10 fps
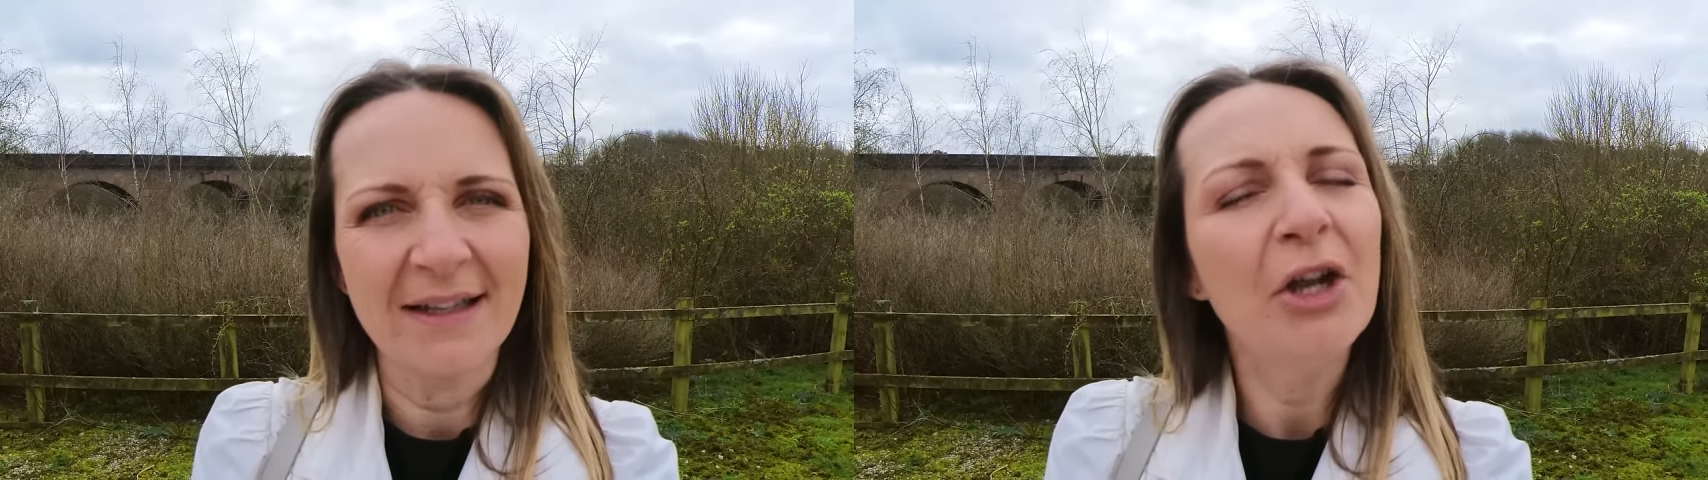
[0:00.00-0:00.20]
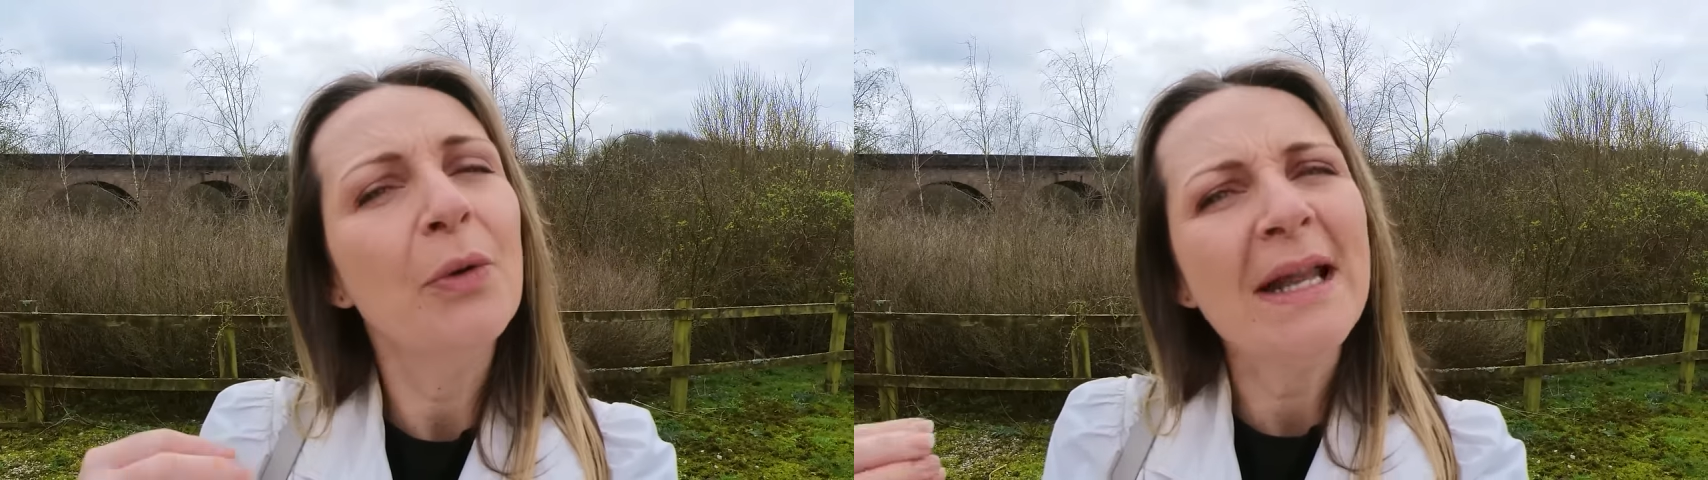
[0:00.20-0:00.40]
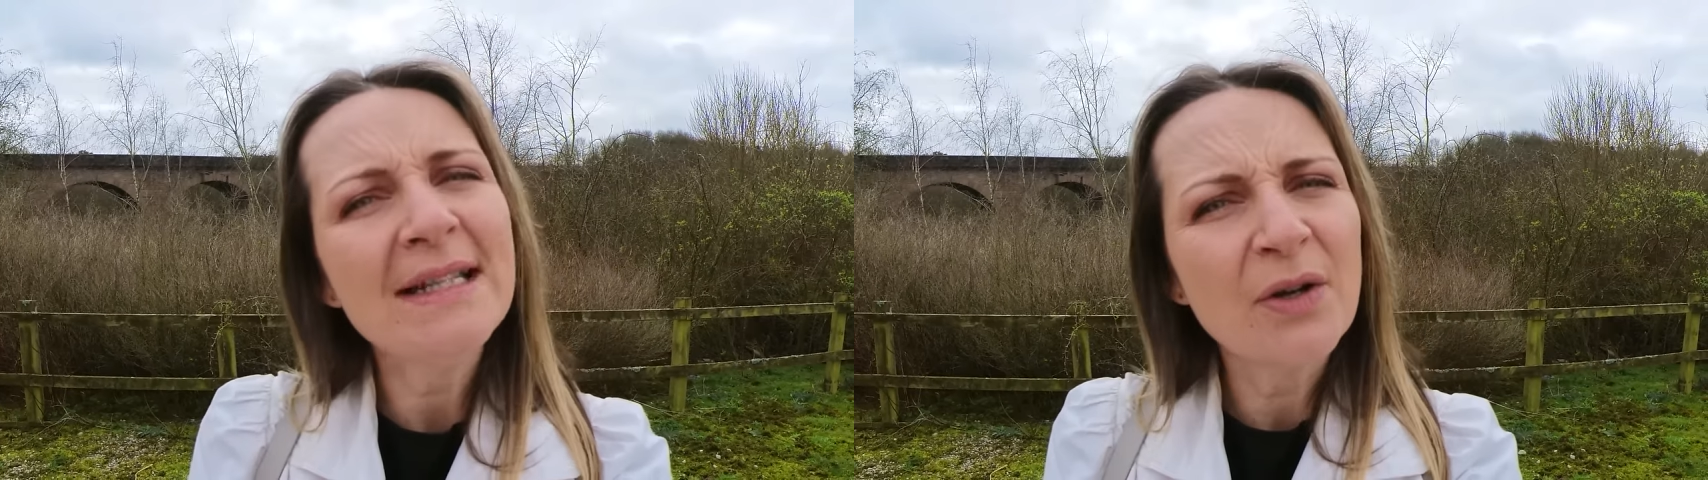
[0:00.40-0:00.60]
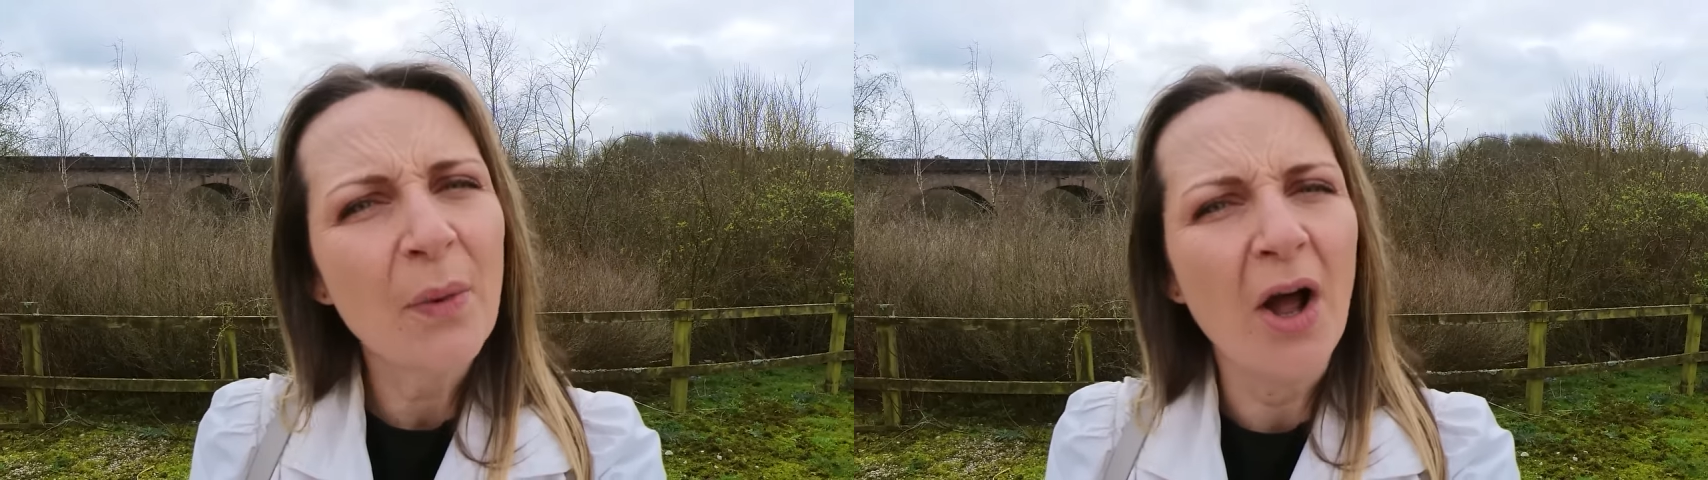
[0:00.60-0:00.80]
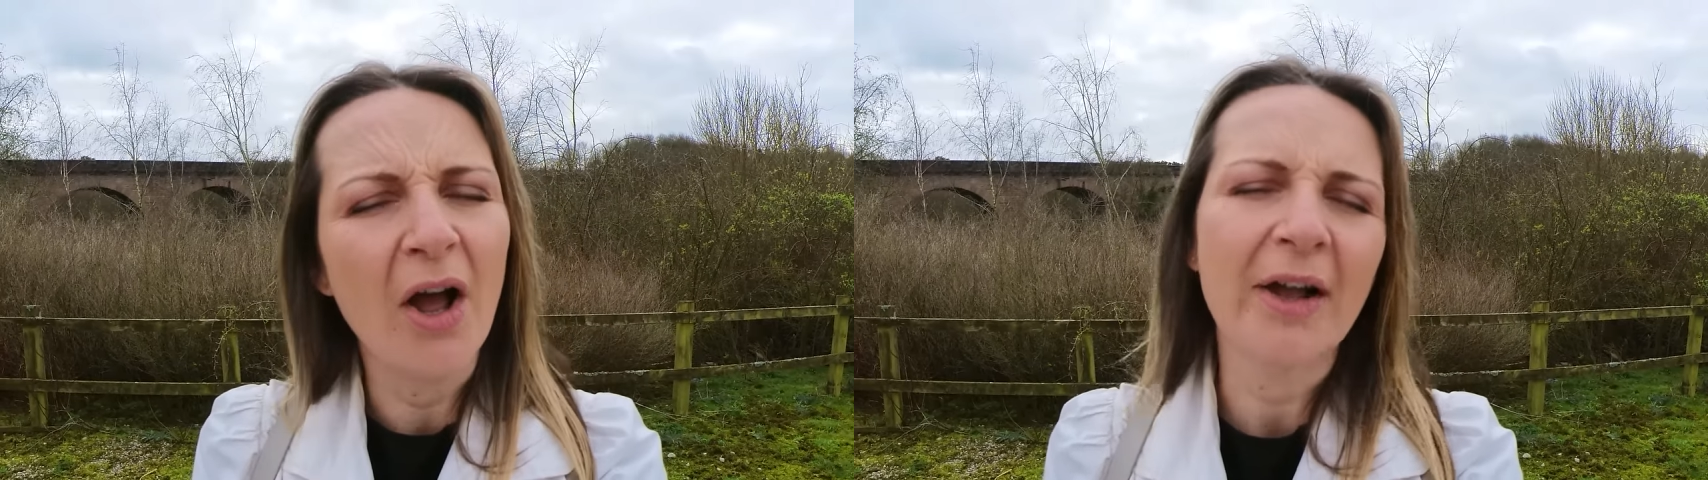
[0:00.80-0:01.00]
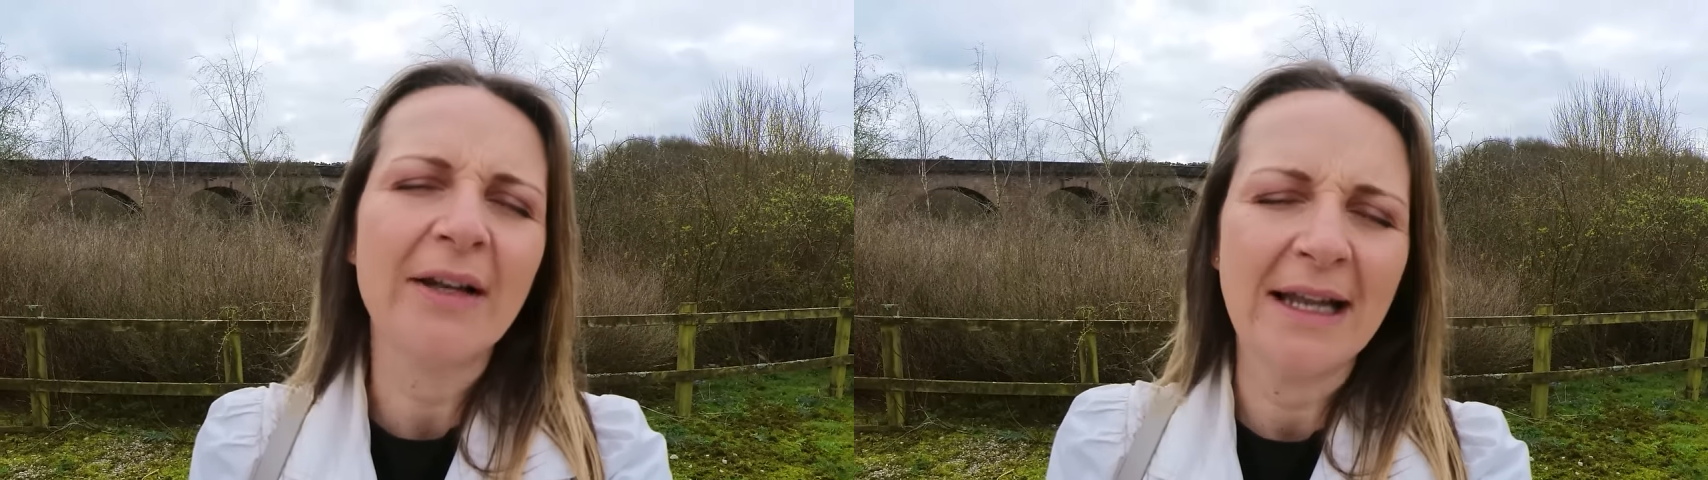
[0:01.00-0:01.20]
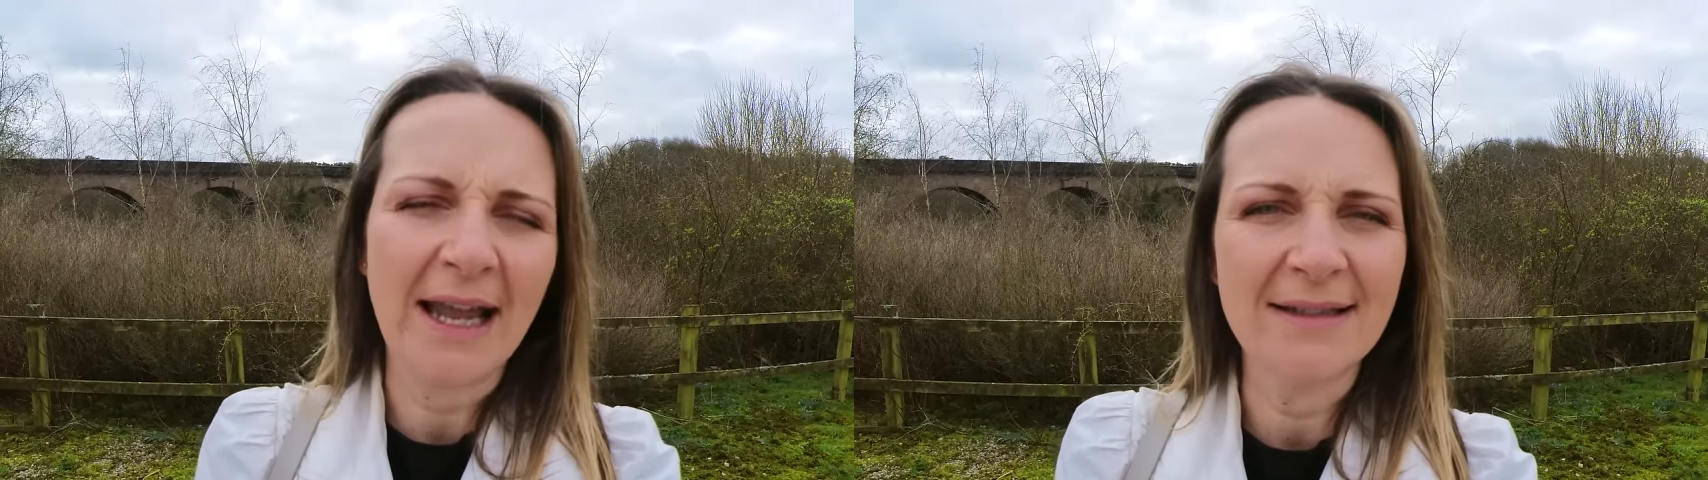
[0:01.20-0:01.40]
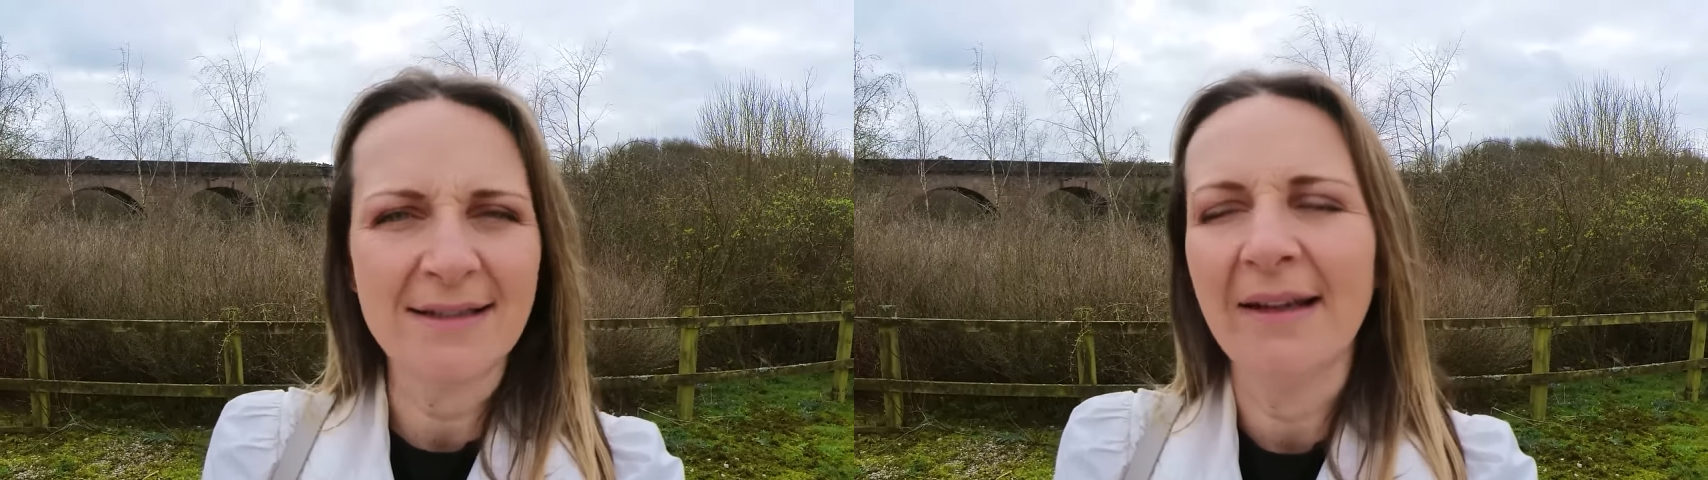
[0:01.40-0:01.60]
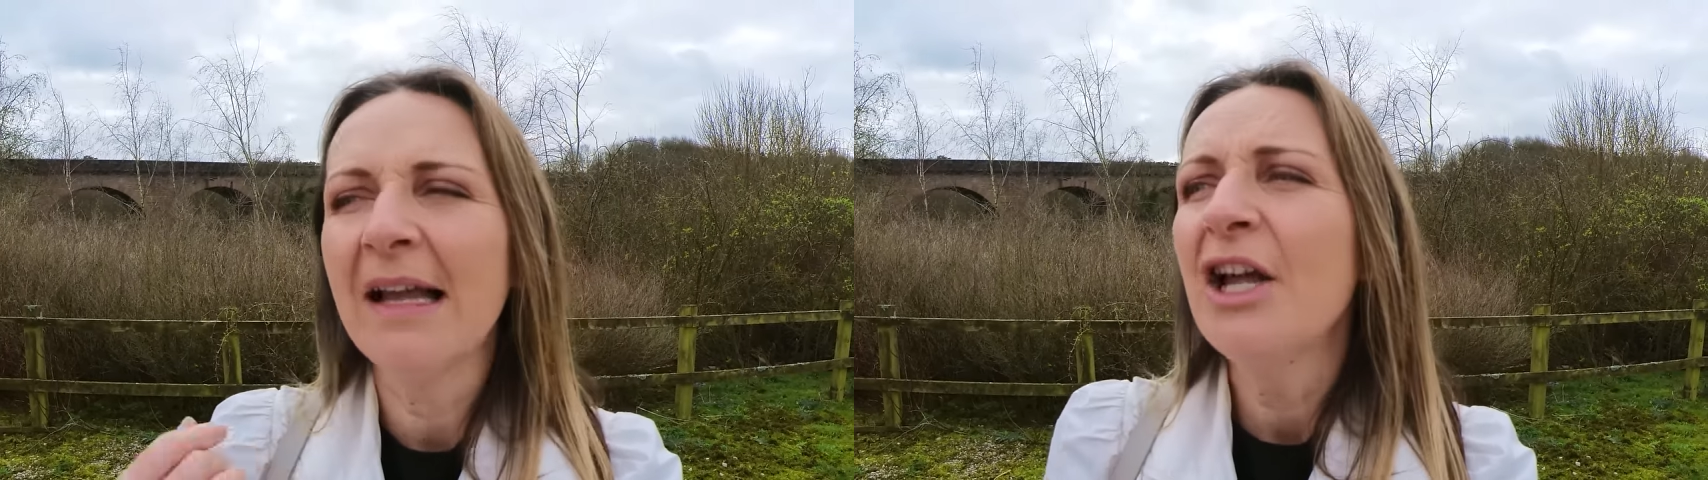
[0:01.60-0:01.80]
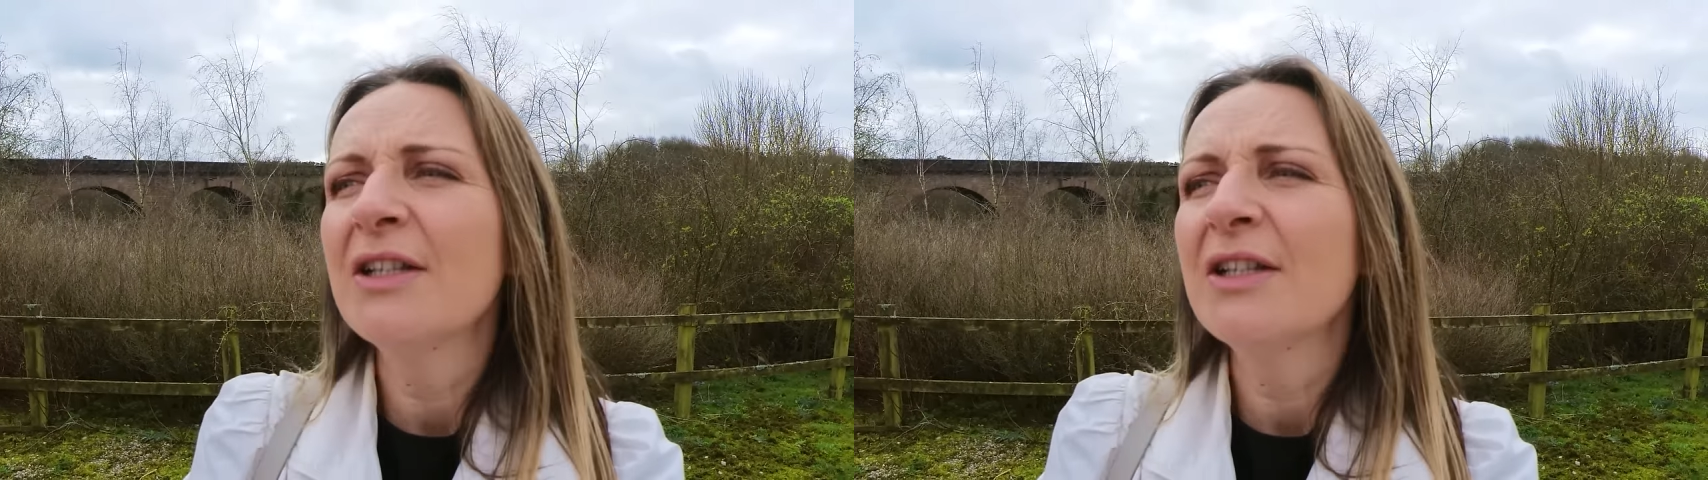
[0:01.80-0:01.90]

and you need to work and your kids are,